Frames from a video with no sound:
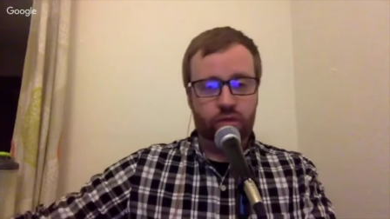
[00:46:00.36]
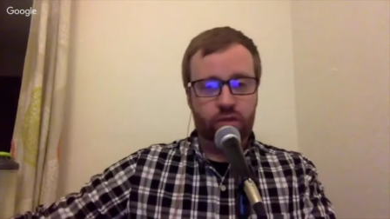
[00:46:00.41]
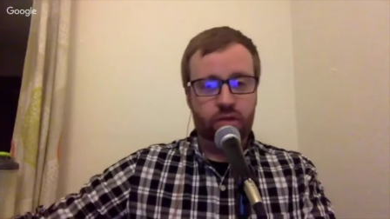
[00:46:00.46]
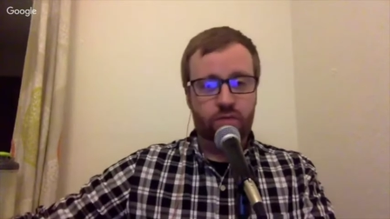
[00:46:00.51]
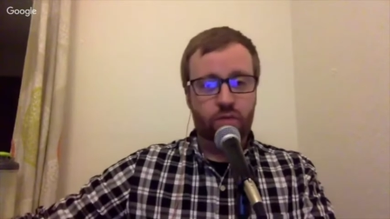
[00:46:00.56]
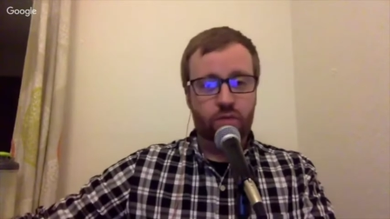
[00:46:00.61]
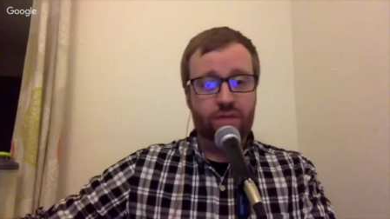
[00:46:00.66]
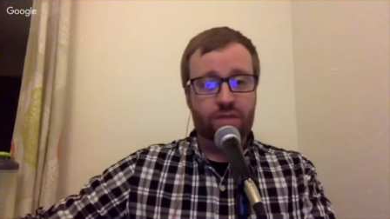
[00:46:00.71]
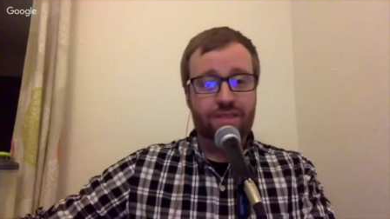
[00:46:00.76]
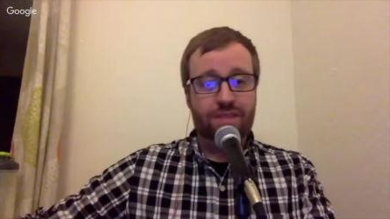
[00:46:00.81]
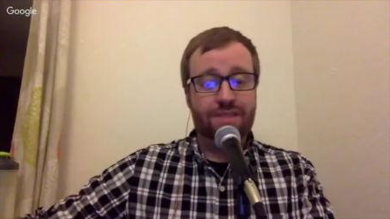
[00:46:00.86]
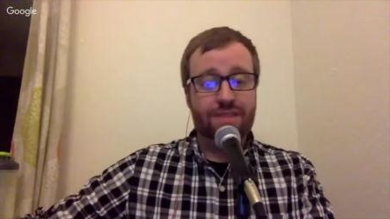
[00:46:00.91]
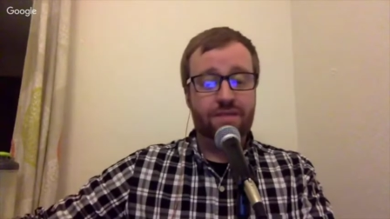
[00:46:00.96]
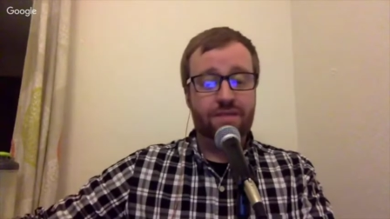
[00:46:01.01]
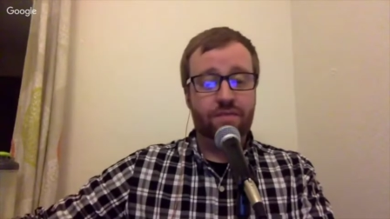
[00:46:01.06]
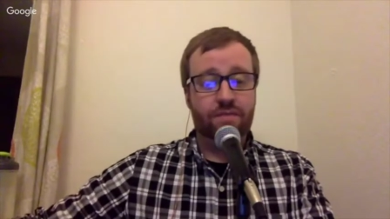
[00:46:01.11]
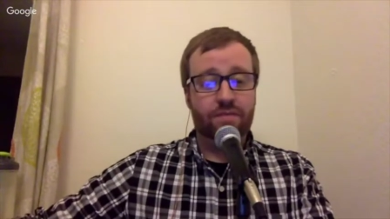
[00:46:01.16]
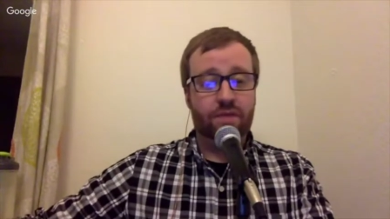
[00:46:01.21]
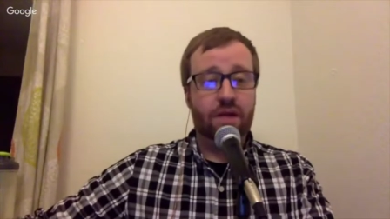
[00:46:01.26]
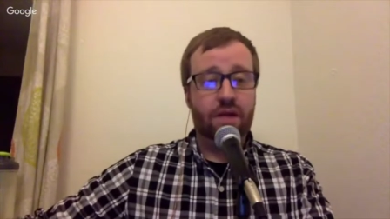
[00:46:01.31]
console
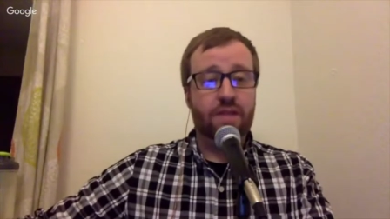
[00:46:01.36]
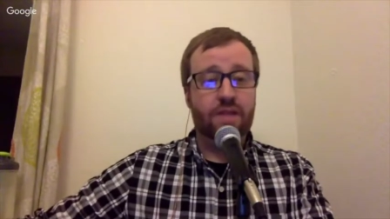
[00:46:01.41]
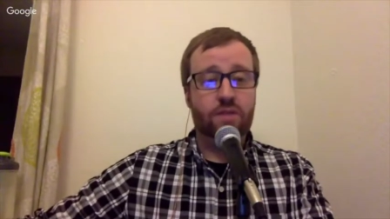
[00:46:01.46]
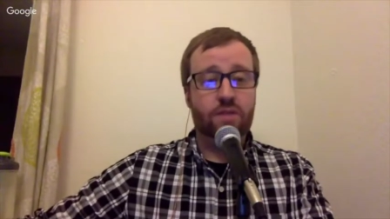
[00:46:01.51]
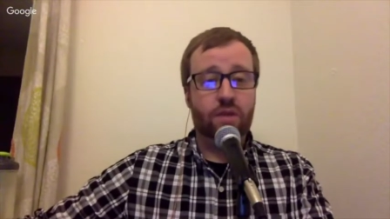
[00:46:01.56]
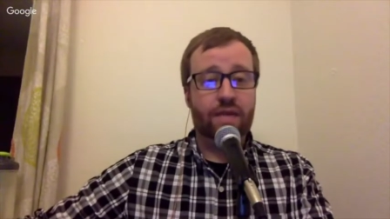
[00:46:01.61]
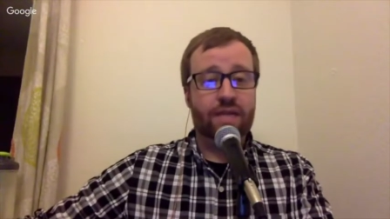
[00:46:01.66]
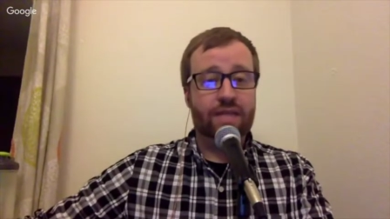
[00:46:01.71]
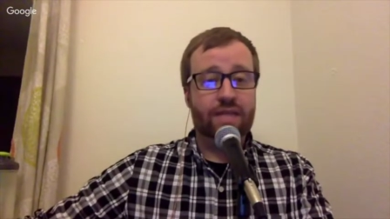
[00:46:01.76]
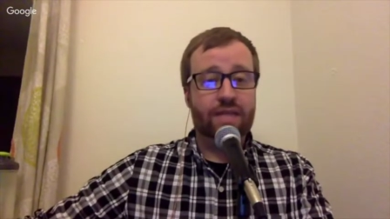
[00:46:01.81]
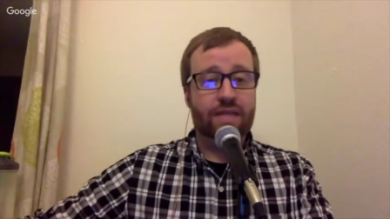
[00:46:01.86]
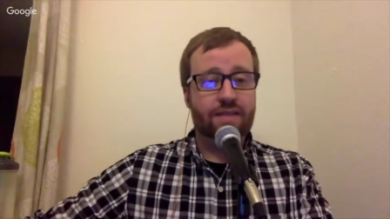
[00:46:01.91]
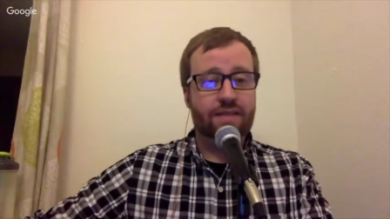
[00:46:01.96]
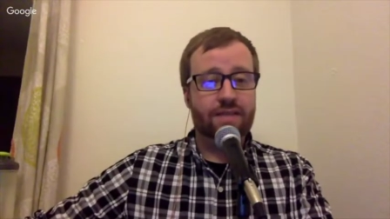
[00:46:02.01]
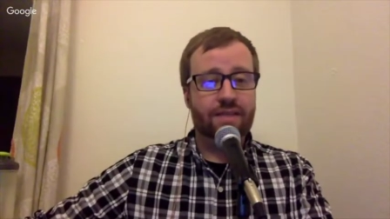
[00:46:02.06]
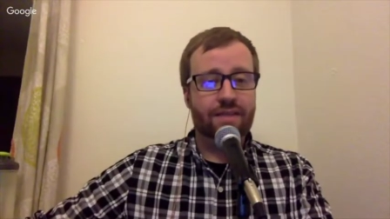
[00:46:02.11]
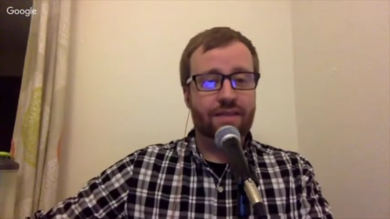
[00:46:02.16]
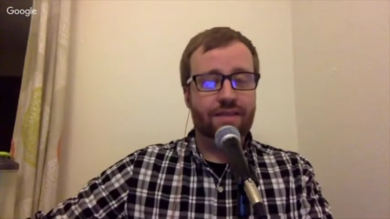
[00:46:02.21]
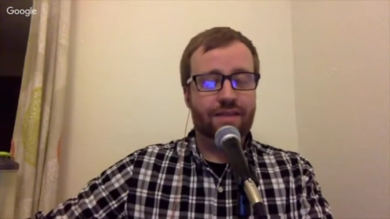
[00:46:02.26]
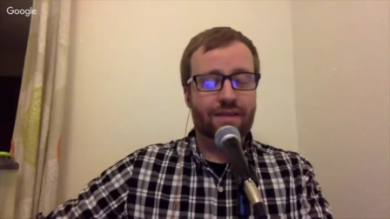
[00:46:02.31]
agnostic at that point,
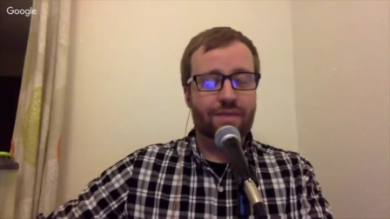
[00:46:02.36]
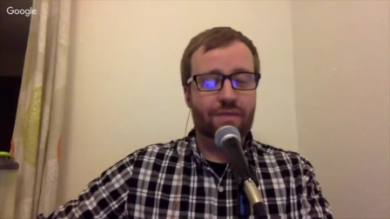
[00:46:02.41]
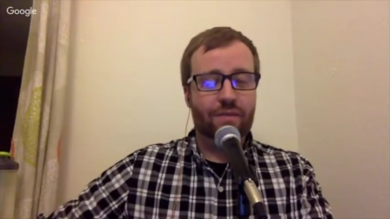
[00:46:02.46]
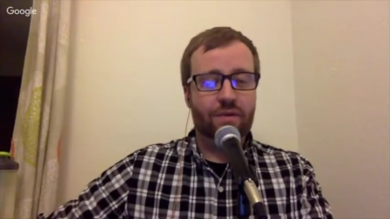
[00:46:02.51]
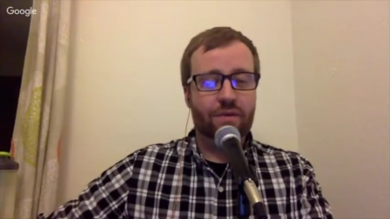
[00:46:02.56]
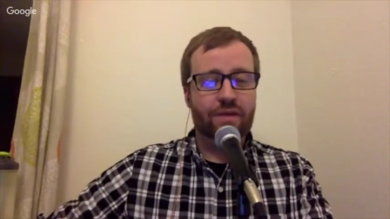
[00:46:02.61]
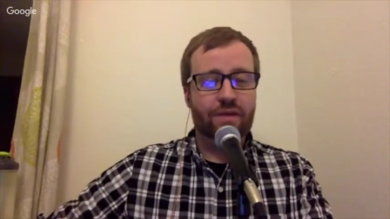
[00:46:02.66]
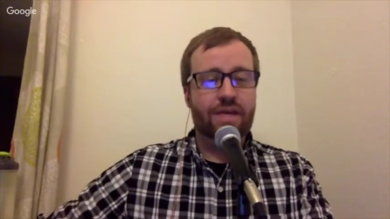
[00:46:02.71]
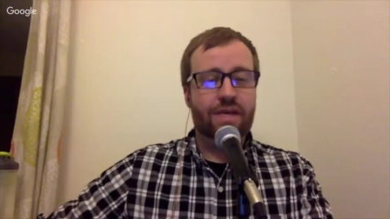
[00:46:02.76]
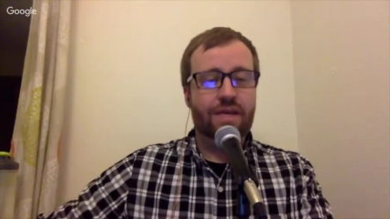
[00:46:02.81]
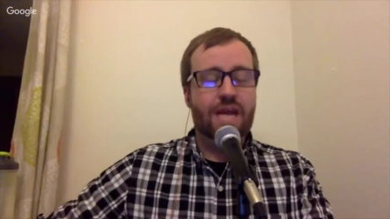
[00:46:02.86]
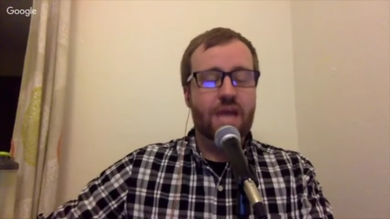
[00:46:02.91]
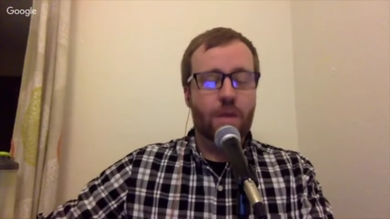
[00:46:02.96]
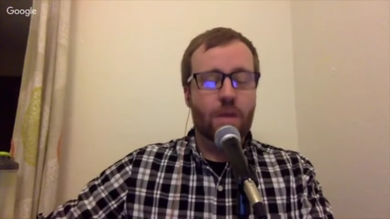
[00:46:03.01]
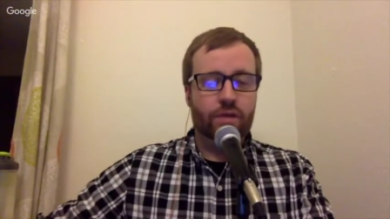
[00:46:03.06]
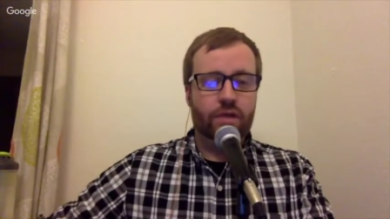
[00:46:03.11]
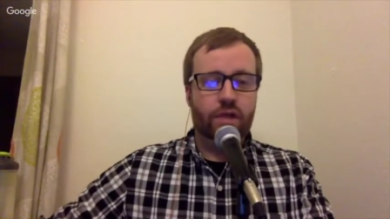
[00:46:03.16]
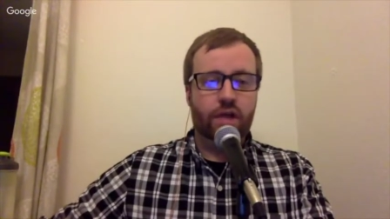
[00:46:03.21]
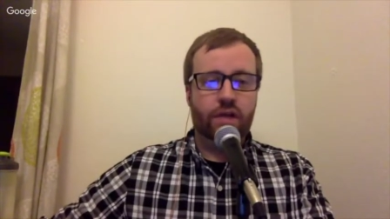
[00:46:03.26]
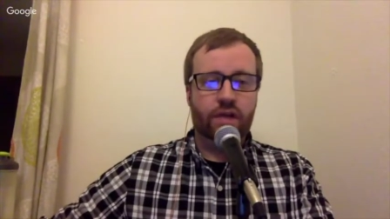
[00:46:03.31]
and we're talking PC, more about
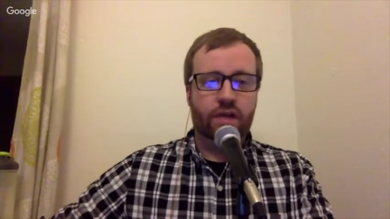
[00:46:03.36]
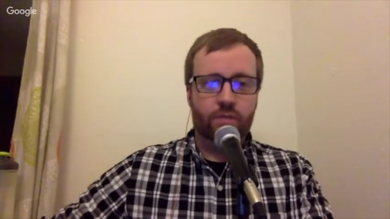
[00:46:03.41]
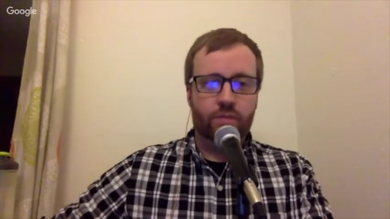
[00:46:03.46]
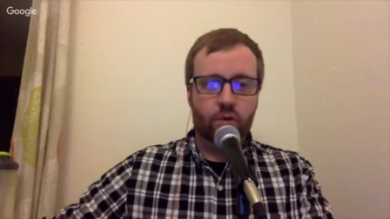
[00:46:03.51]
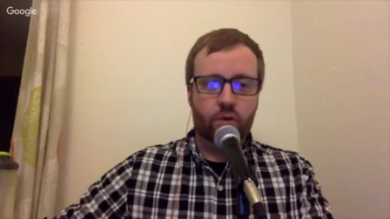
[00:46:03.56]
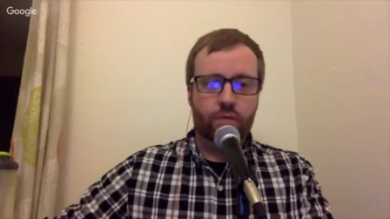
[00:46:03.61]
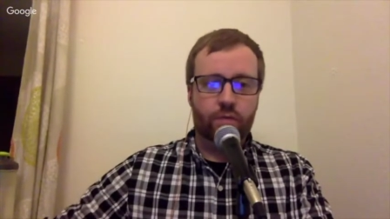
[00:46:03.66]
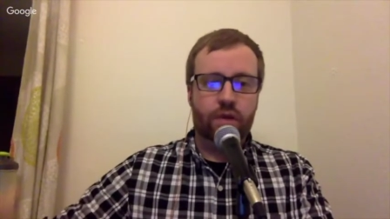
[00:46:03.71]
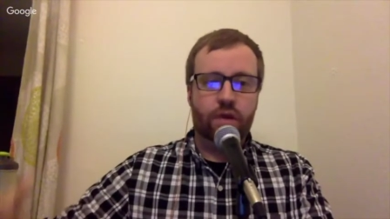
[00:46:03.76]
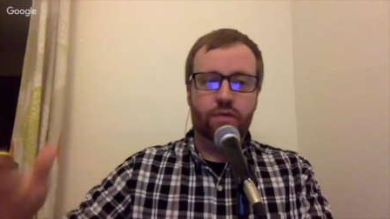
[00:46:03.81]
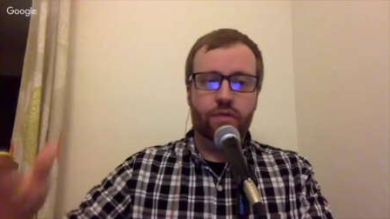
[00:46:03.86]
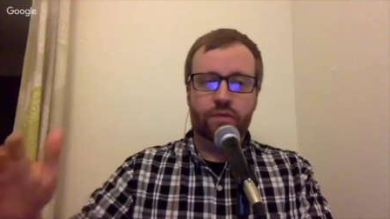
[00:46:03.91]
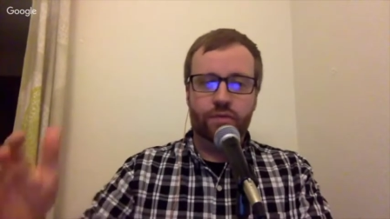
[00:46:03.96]
the PC.